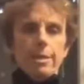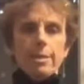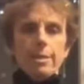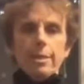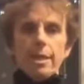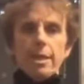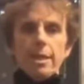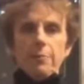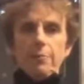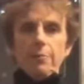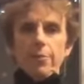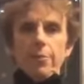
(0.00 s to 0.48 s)

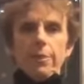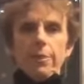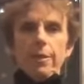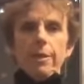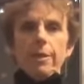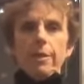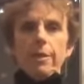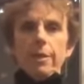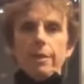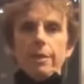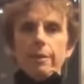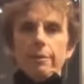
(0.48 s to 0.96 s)
Same
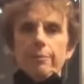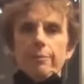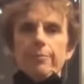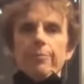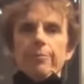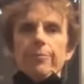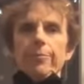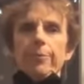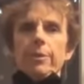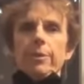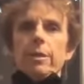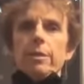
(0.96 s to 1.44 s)
thing,
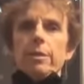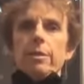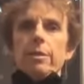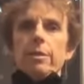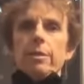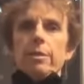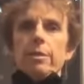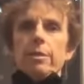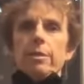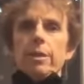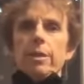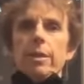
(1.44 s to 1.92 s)

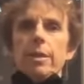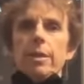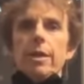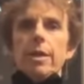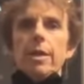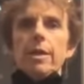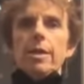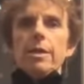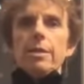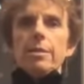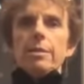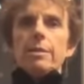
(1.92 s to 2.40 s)

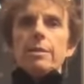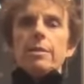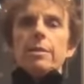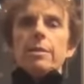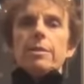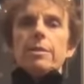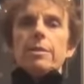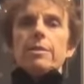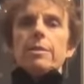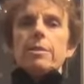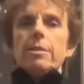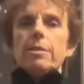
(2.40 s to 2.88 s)
okay?
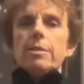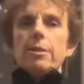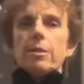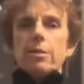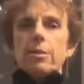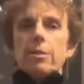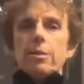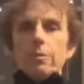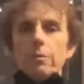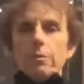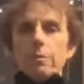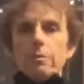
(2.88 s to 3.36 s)

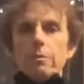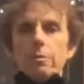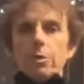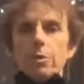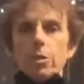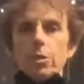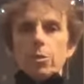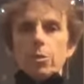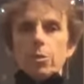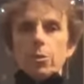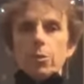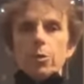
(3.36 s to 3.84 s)
So
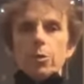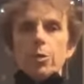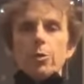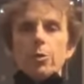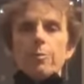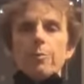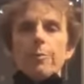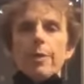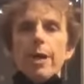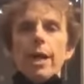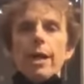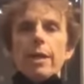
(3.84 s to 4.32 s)
shoulders
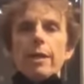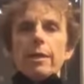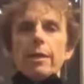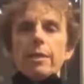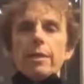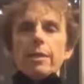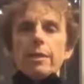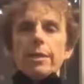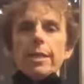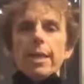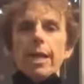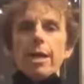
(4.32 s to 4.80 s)
back
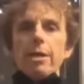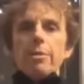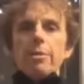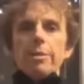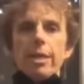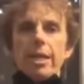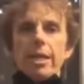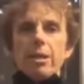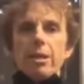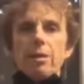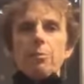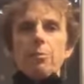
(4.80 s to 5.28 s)
and down,
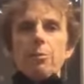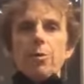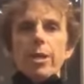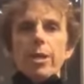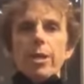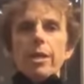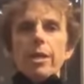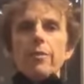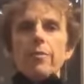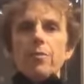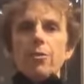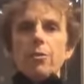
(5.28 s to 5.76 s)
take a
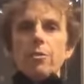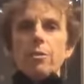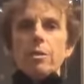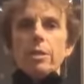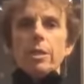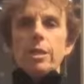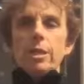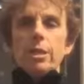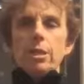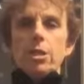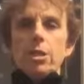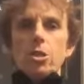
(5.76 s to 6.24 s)
break if you
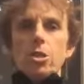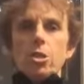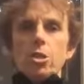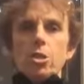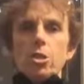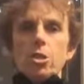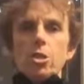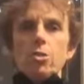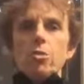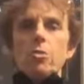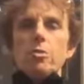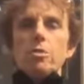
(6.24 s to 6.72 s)
need
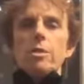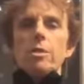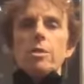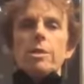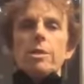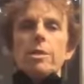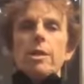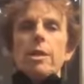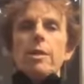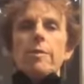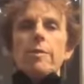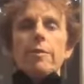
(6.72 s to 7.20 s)
to,
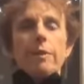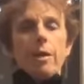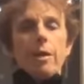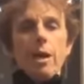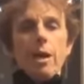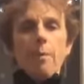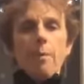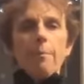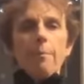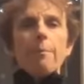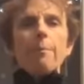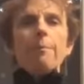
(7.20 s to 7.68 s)
and then
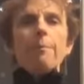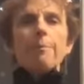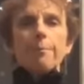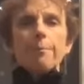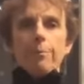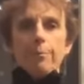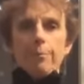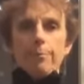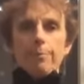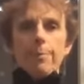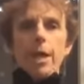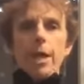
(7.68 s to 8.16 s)
come
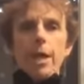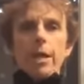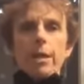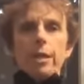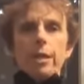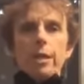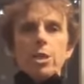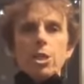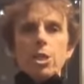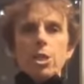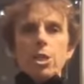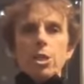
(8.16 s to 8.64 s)

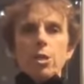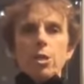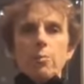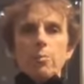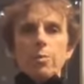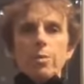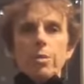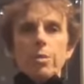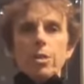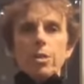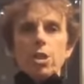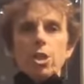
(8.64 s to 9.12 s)
back into your
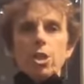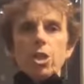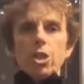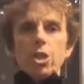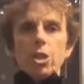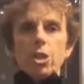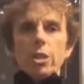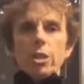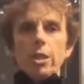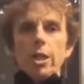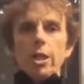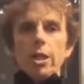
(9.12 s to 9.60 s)

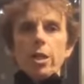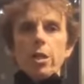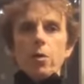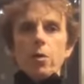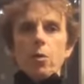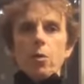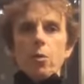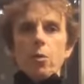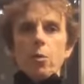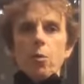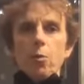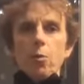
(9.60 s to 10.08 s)
position
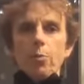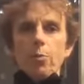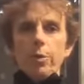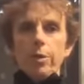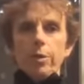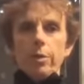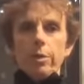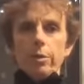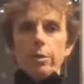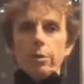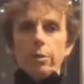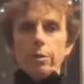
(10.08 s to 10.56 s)
and
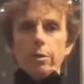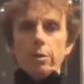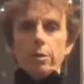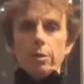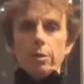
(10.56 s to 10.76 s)
open.